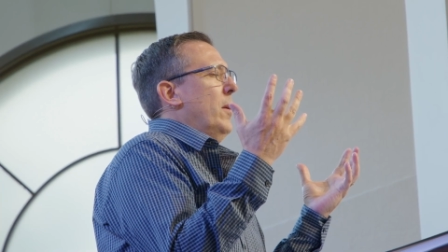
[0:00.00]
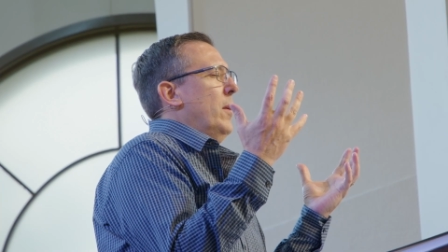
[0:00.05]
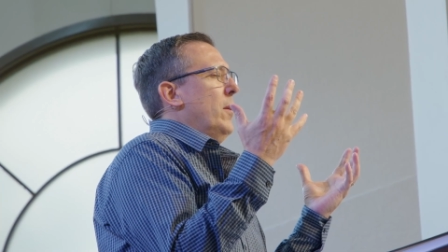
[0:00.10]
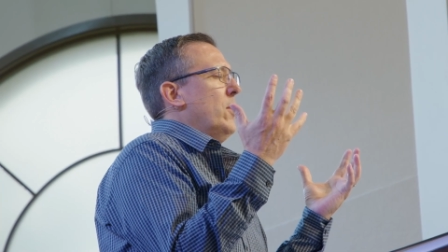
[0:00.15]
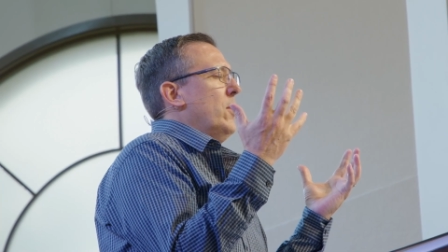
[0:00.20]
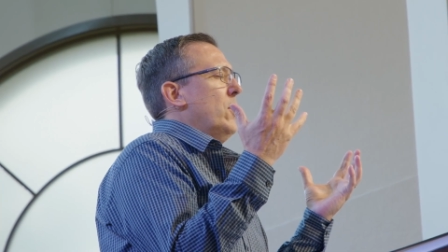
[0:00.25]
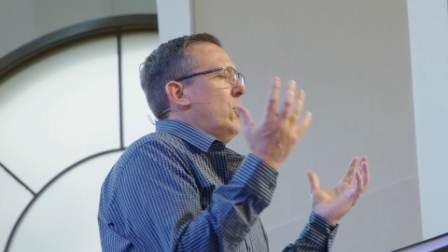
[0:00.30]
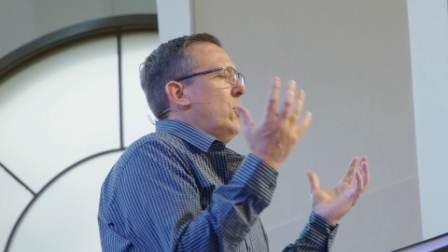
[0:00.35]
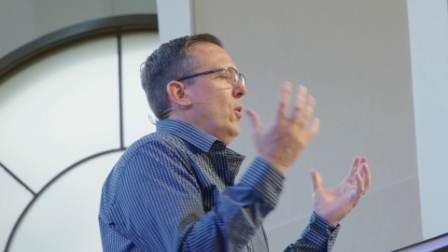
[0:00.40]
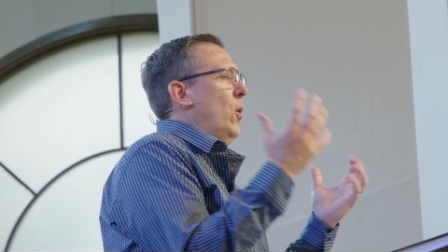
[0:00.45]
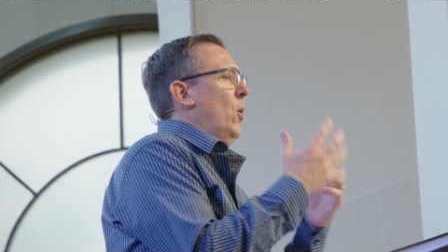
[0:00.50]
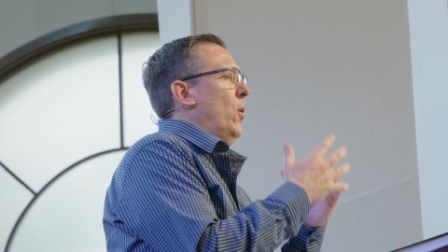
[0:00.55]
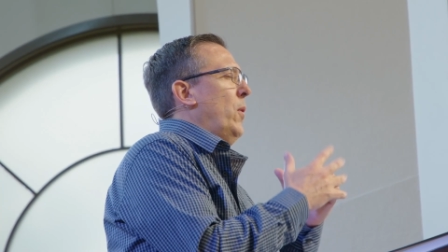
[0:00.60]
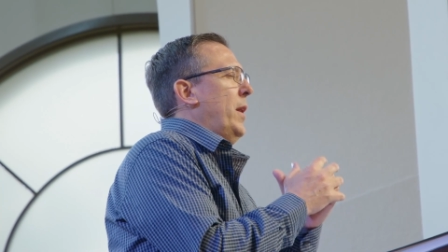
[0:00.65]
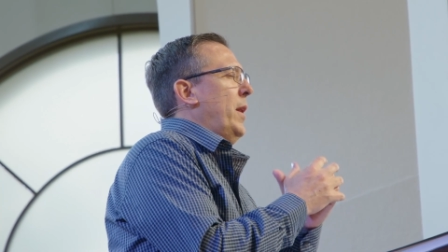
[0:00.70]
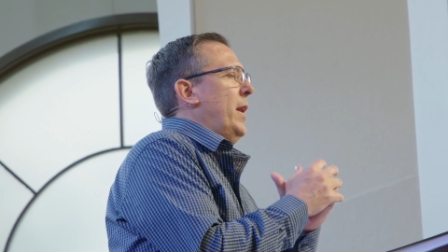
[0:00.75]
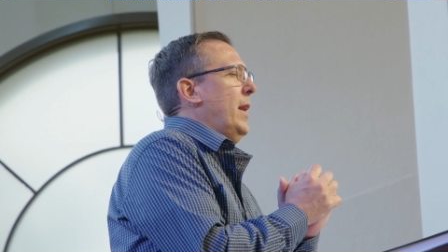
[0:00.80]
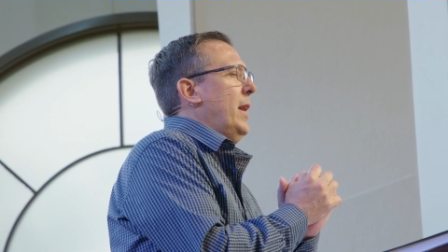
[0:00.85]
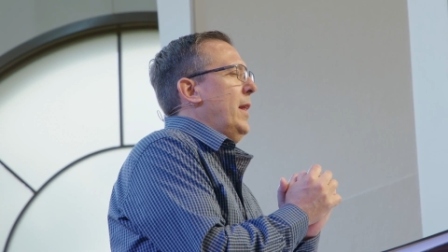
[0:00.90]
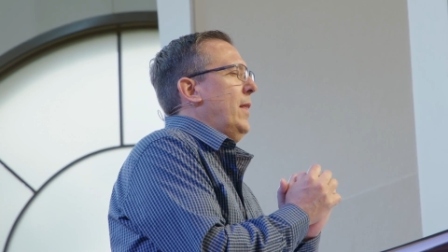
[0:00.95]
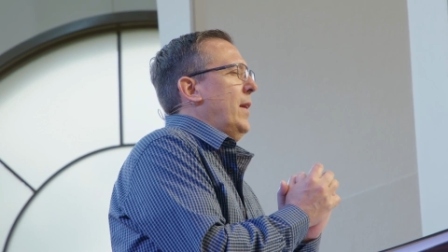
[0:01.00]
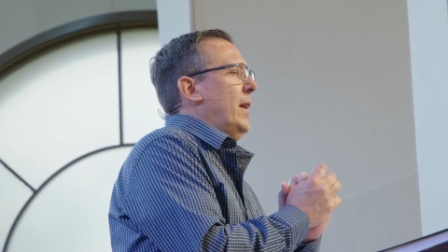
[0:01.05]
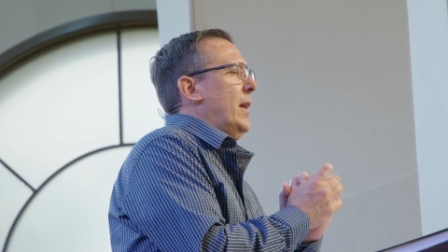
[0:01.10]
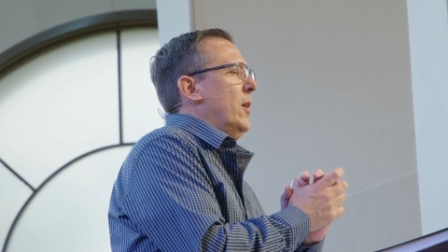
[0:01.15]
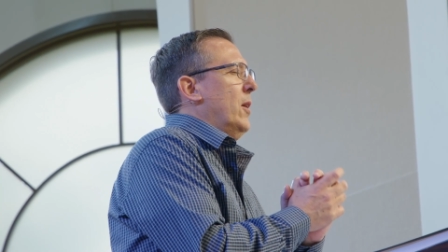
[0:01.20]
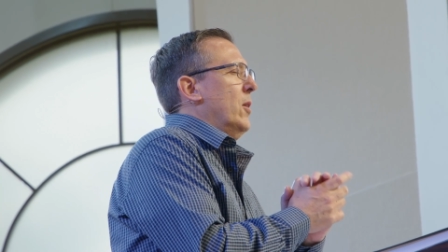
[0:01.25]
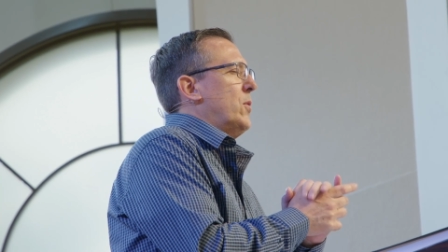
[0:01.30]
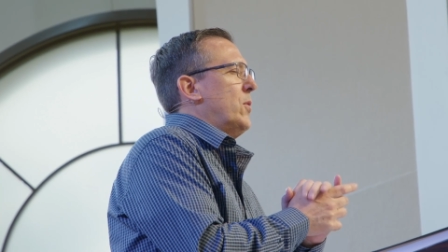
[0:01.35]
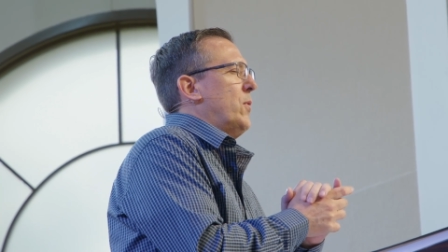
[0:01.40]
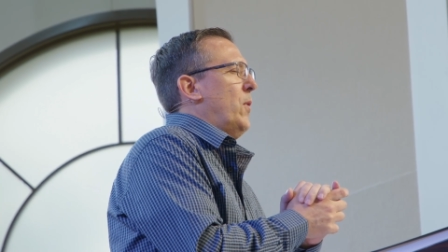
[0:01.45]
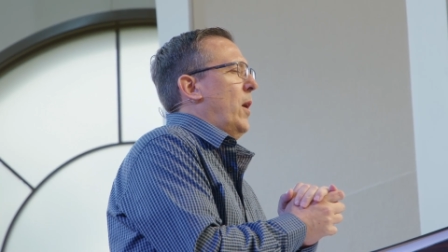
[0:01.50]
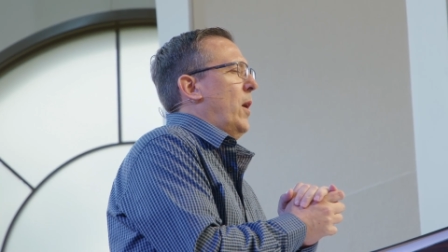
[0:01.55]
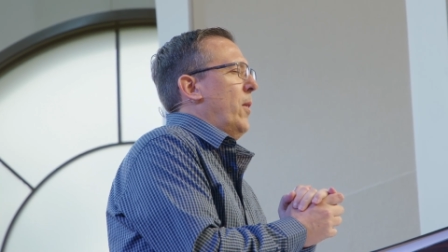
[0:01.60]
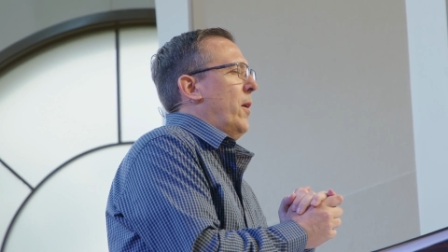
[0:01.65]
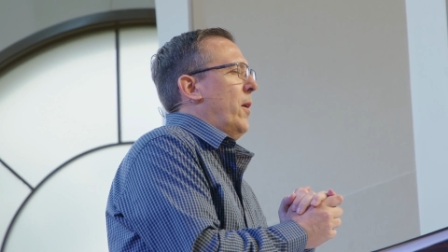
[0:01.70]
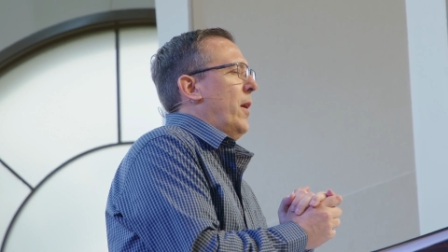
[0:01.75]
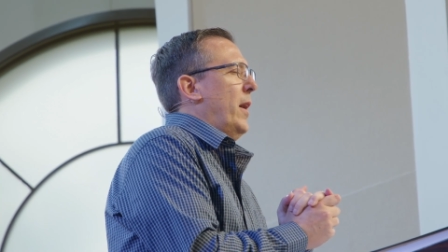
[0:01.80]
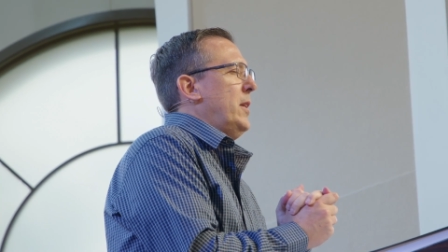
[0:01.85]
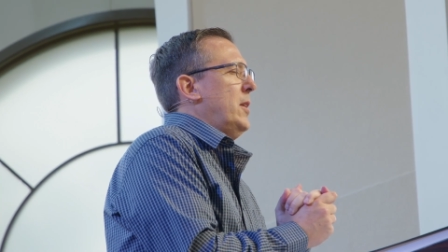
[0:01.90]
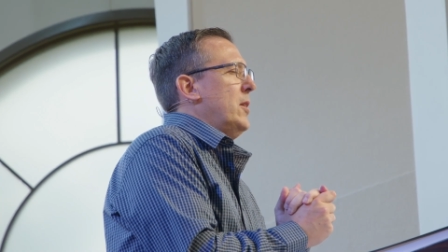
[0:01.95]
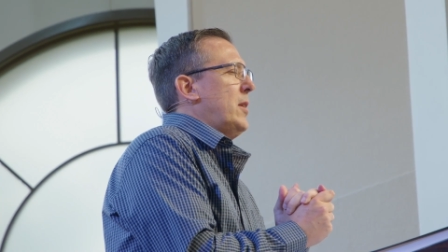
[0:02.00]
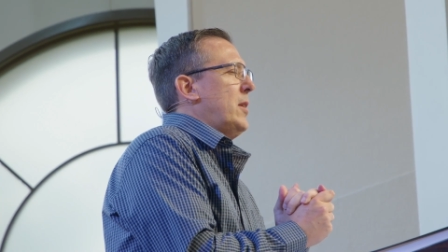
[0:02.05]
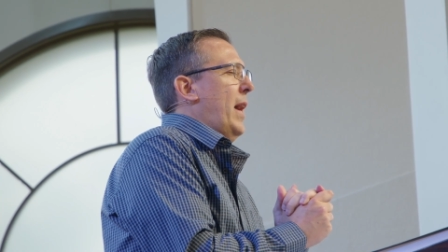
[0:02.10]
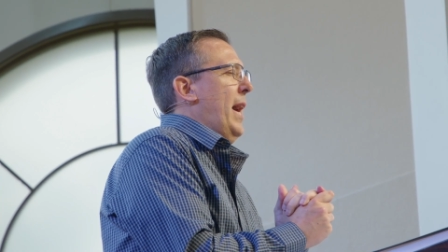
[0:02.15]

so than anything else, Father, I just